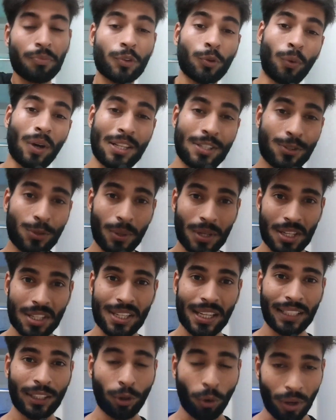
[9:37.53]
Once you
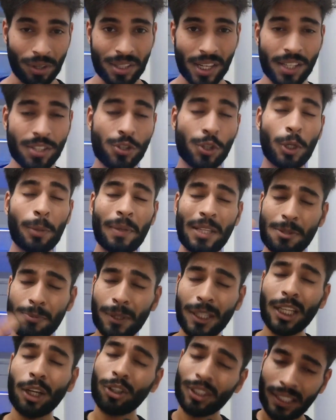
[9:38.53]
understand the context, you'll be
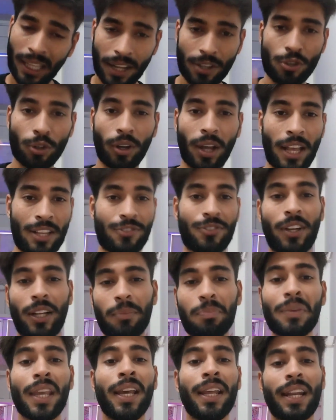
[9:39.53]
speaking on that as
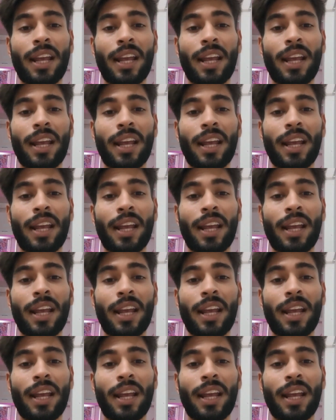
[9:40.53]
well.